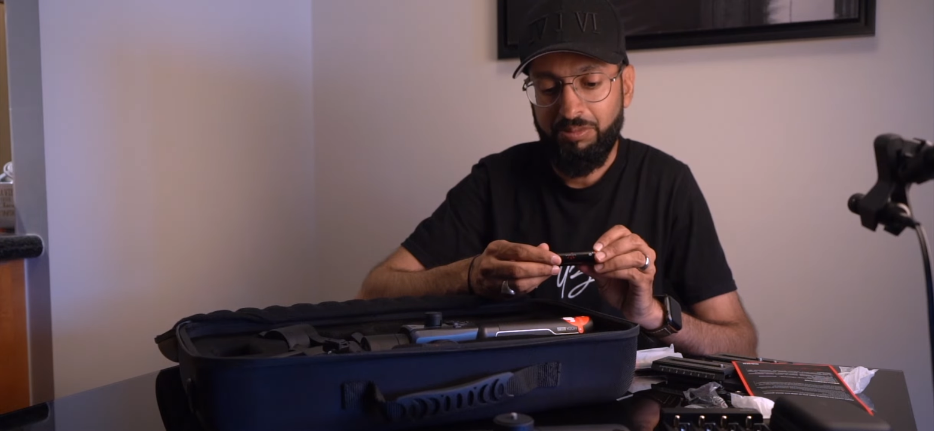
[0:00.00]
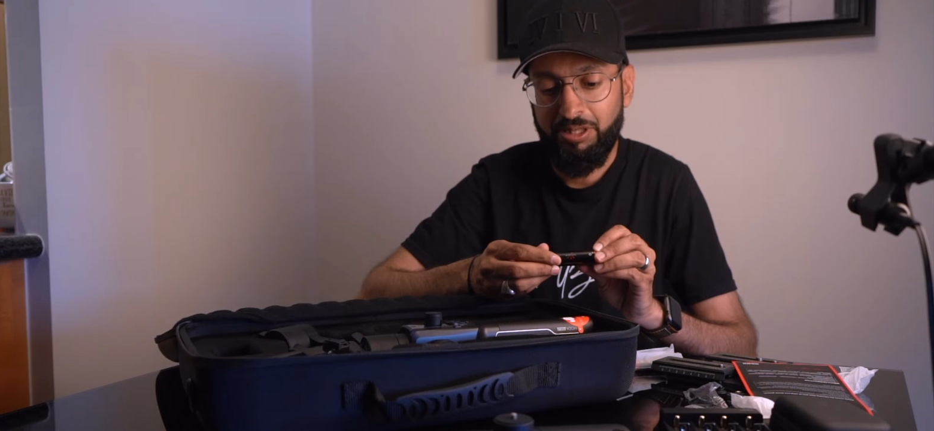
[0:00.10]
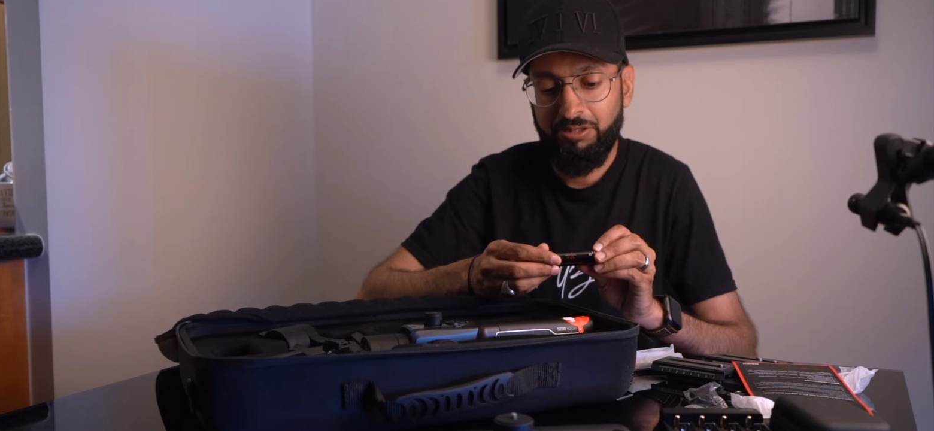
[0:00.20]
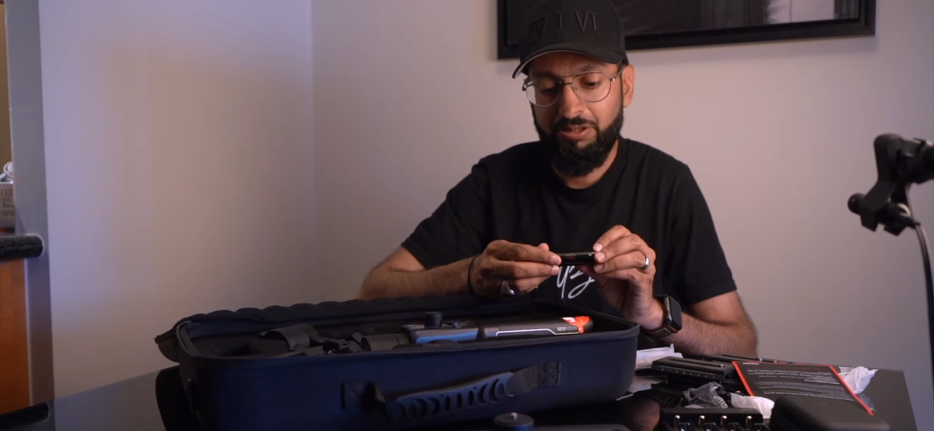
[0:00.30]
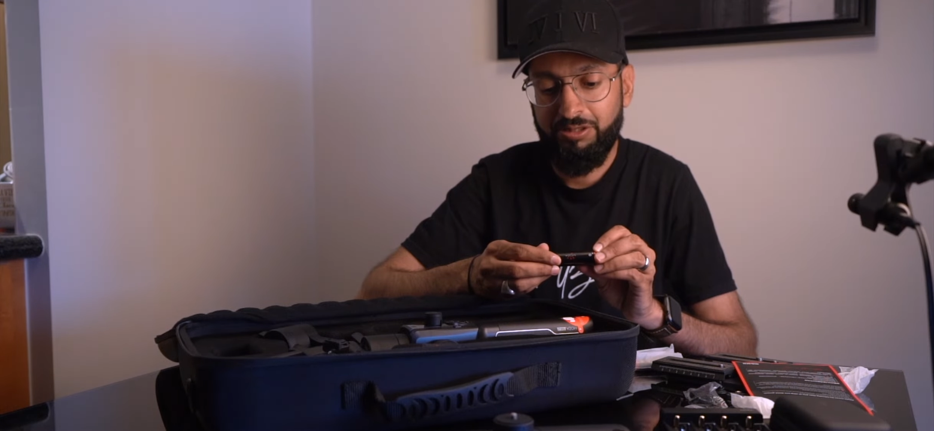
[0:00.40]

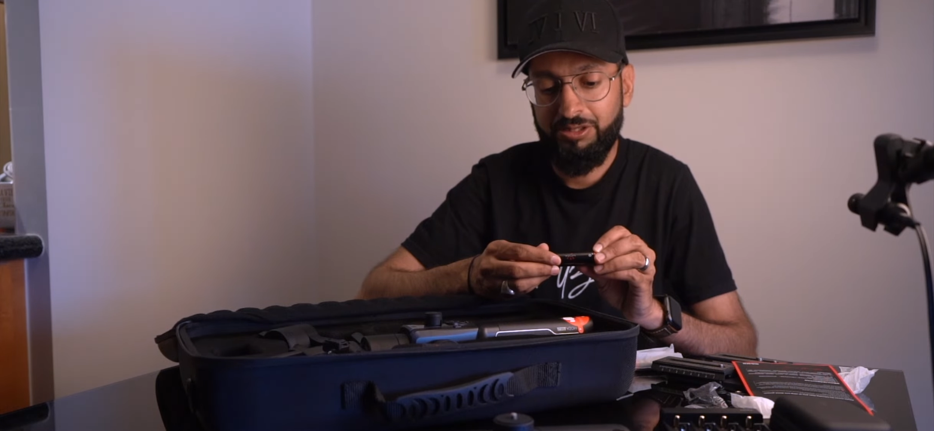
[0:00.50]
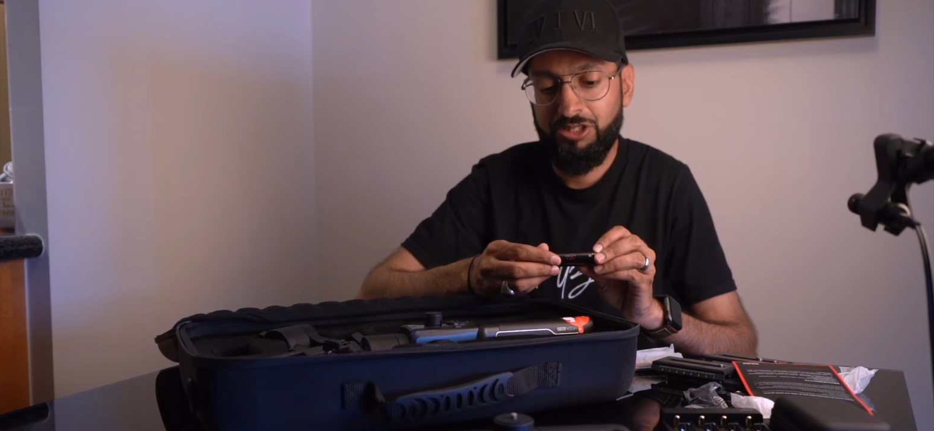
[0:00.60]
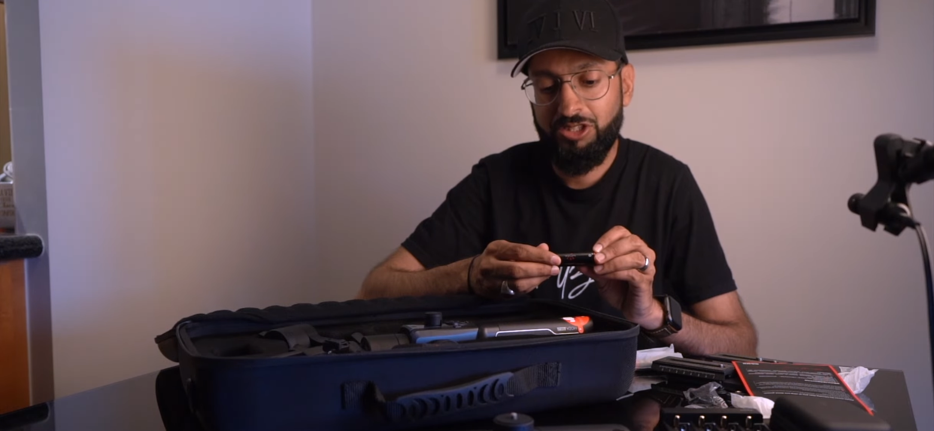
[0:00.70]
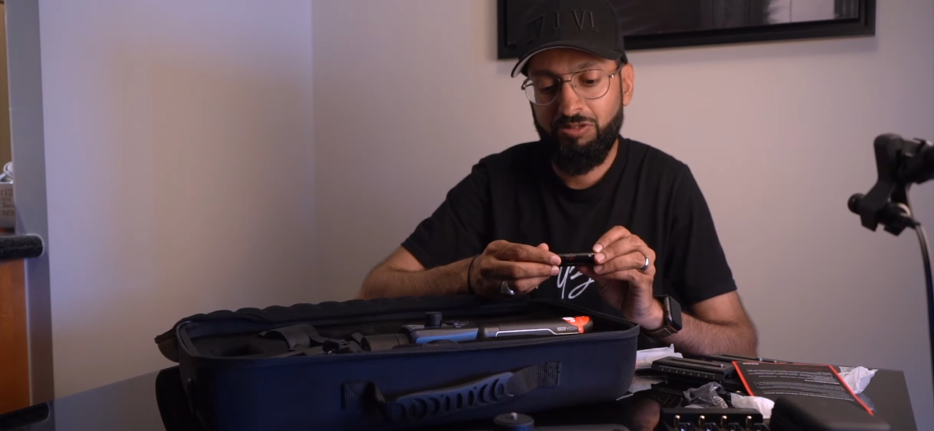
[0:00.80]
megahertz